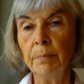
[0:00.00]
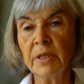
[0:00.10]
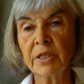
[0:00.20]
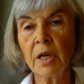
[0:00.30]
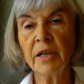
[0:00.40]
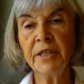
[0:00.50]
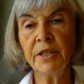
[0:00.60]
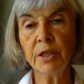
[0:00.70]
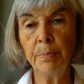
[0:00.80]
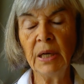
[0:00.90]

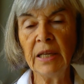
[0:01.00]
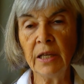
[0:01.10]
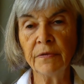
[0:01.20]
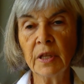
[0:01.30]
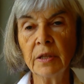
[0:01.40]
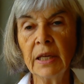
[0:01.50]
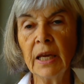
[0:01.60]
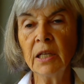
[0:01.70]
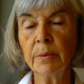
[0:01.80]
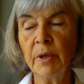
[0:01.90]
started to believe that the
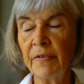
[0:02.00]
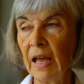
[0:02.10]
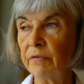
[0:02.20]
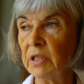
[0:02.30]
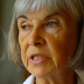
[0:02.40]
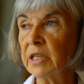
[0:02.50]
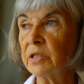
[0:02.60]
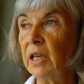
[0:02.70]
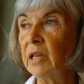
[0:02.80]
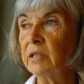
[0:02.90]
kingdom of heavens
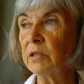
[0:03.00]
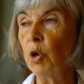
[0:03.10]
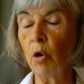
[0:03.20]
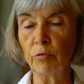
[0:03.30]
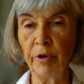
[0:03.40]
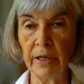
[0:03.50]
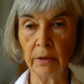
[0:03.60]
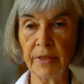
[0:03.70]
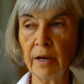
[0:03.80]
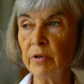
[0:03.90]
is not
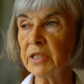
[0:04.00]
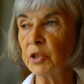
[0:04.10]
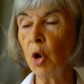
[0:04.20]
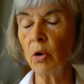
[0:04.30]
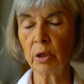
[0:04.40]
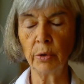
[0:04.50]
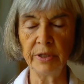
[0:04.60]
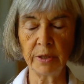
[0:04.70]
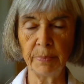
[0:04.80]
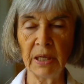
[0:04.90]
real. There is not
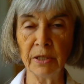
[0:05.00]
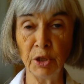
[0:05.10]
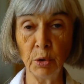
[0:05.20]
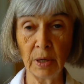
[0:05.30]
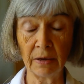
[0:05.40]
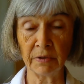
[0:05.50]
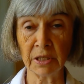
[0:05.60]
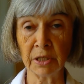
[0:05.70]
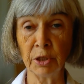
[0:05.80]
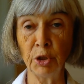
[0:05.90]
going to be a new
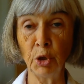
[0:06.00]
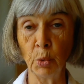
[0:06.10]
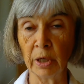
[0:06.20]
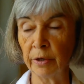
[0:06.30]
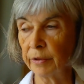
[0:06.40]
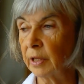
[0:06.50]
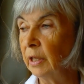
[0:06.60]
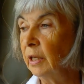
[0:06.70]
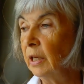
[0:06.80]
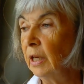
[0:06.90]
heavens and a new earth,
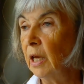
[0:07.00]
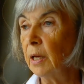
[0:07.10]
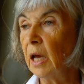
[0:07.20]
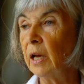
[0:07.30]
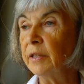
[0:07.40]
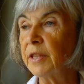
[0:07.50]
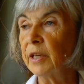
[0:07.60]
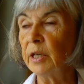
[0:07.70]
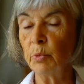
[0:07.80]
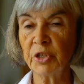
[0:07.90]
and
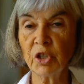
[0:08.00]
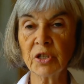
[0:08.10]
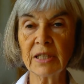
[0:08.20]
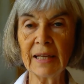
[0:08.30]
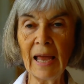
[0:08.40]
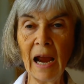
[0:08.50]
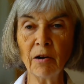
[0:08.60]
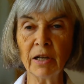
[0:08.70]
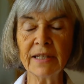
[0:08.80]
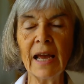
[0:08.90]
that it was just a
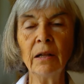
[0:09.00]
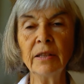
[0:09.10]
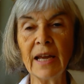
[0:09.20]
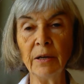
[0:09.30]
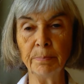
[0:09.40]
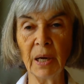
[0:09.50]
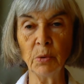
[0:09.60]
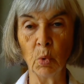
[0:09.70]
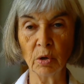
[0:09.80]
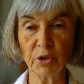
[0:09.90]
carrot held out by
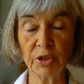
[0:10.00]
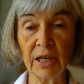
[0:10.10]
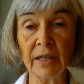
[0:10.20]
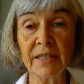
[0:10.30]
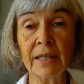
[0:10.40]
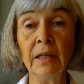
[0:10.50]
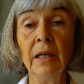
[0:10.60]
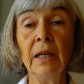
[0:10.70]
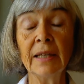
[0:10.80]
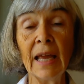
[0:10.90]
Watchtower to
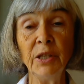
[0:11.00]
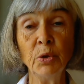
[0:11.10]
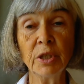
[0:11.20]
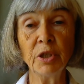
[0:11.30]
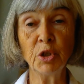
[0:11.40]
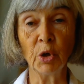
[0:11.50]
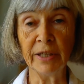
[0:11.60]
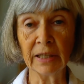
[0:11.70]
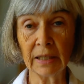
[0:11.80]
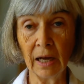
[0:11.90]
get you to
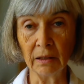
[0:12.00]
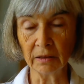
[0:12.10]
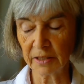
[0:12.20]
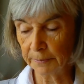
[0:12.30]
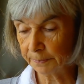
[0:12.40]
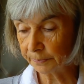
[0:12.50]
join a cult.